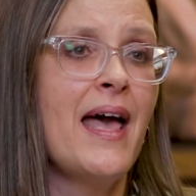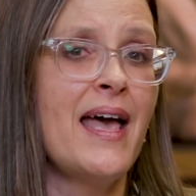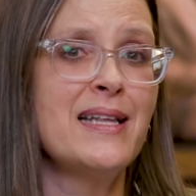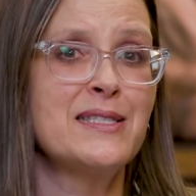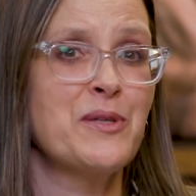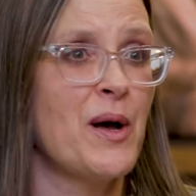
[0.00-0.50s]

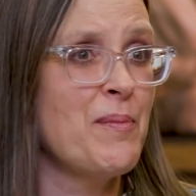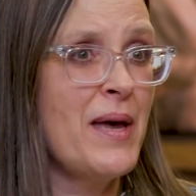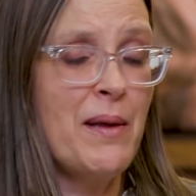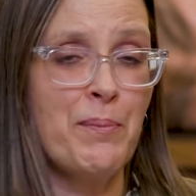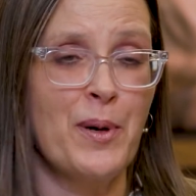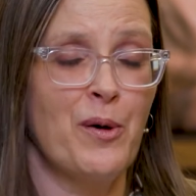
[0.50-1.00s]
And so I
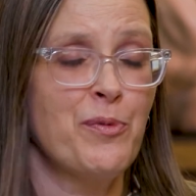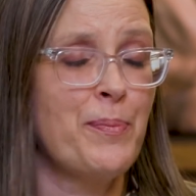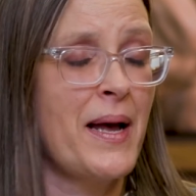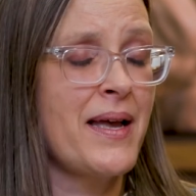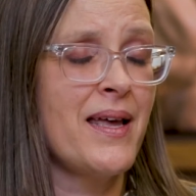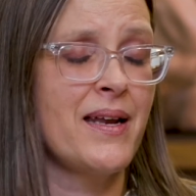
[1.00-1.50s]
met both
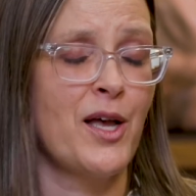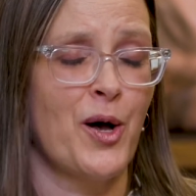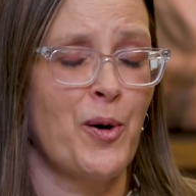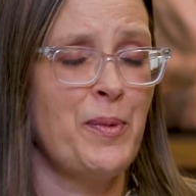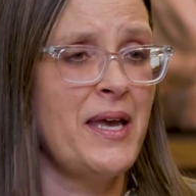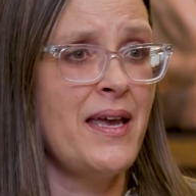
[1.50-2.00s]
Becca and
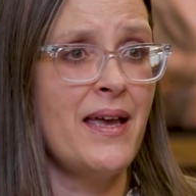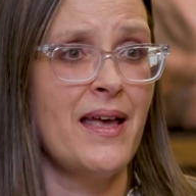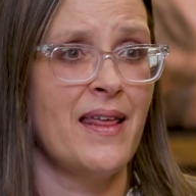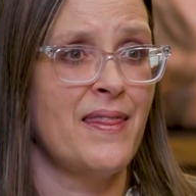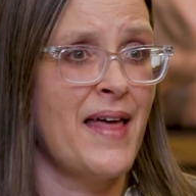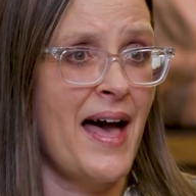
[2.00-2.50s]
Kobe
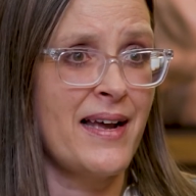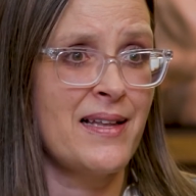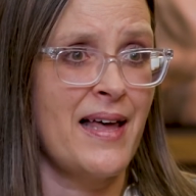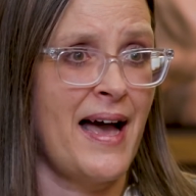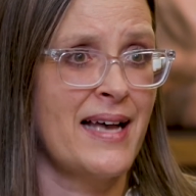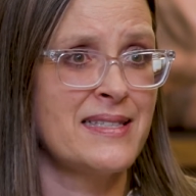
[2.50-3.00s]
in that
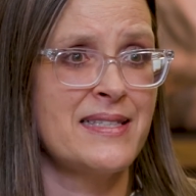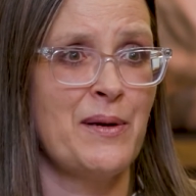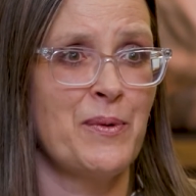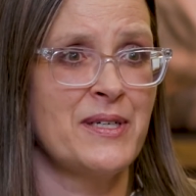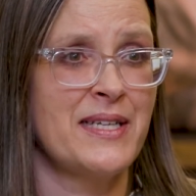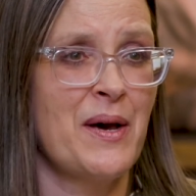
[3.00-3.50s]
class. They
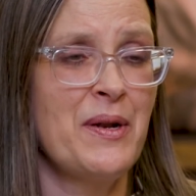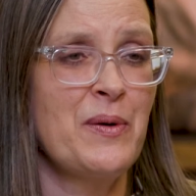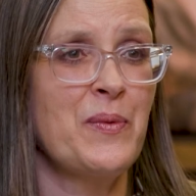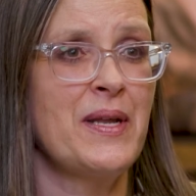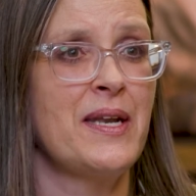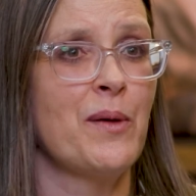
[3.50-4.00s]
were down
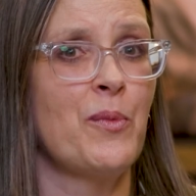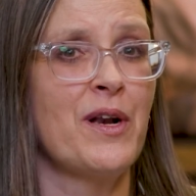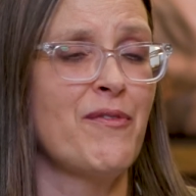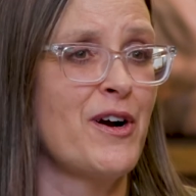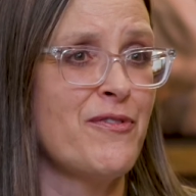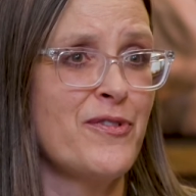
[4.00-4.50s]
in Wyndham, one
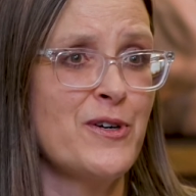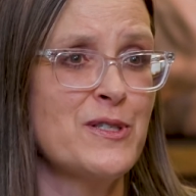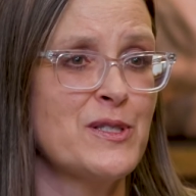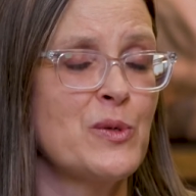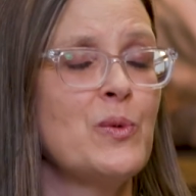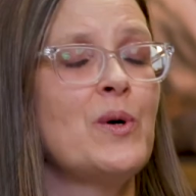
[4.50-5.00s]
of our
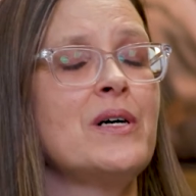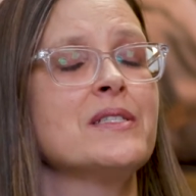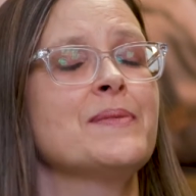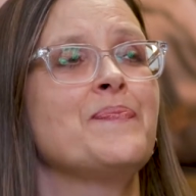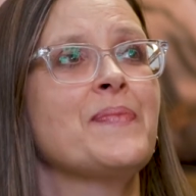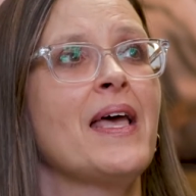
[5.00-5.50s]
first schools.